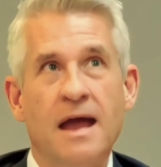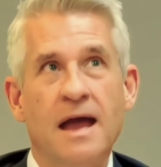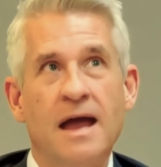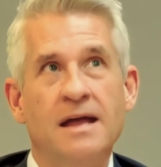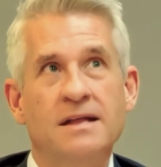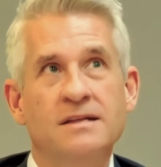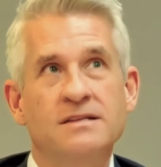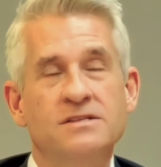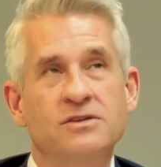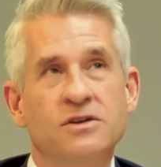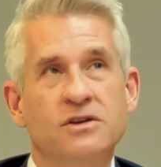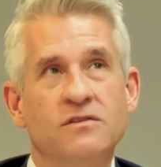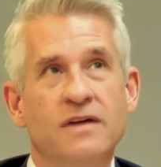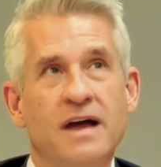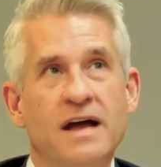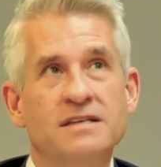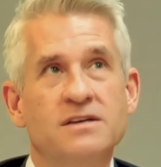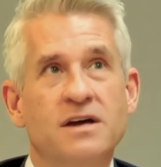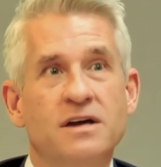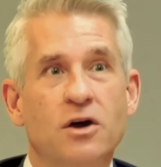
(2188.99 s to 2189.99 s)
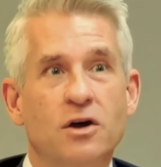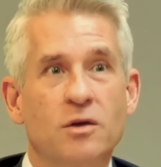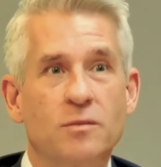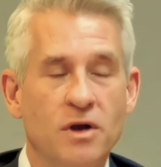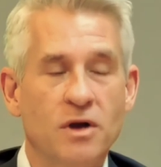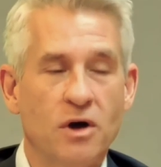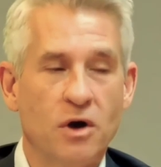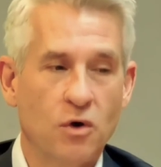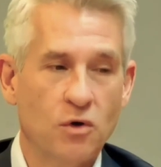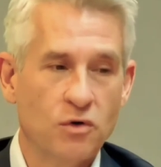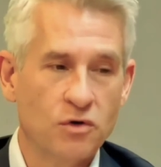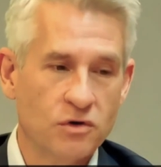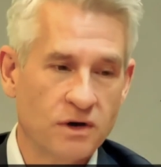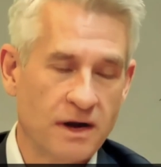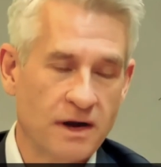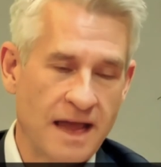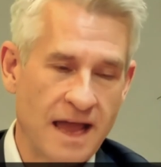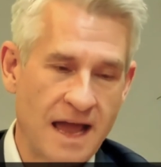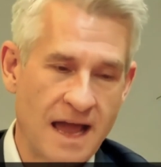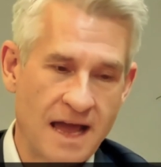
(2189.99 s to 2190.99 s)
And sort of as I got a bit older
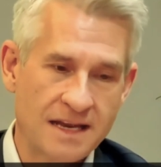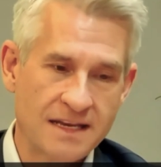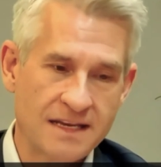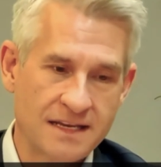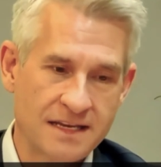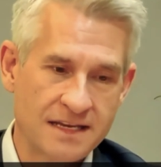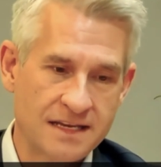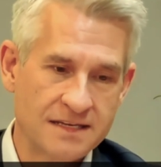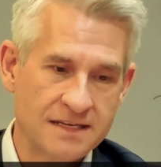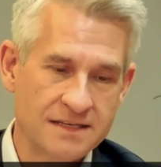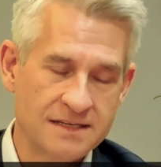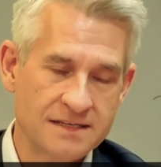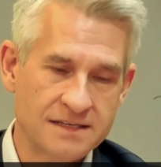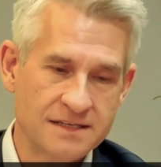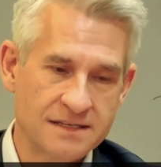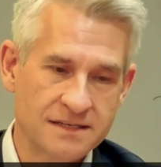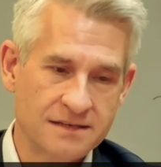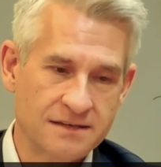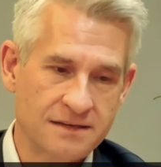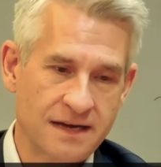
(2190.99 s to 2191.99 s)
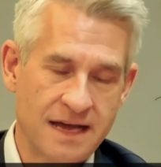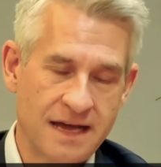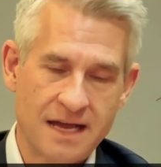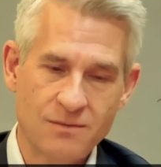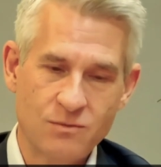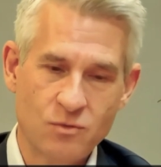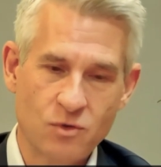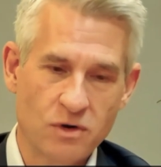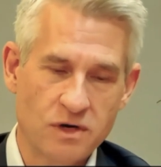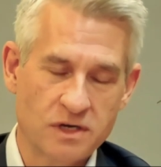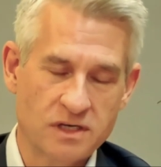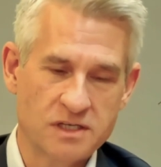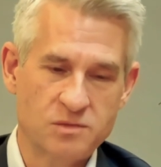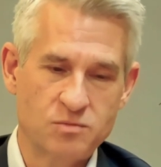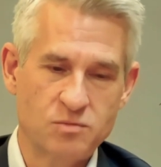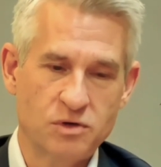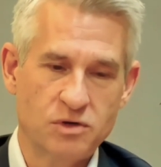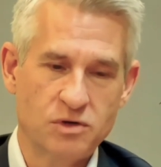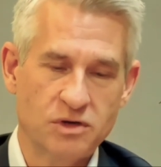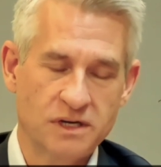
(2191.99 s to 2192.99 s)
and I had kids and I had more
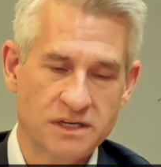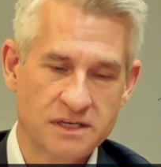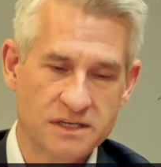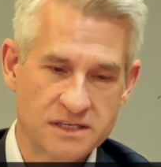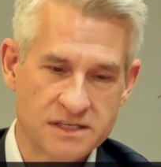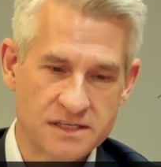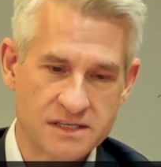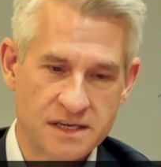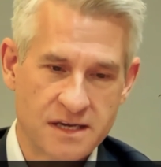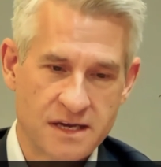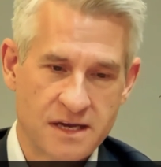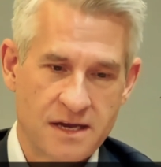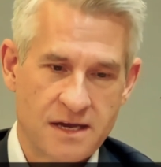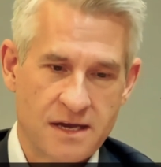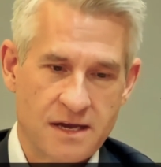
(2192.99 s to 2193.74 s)
experience,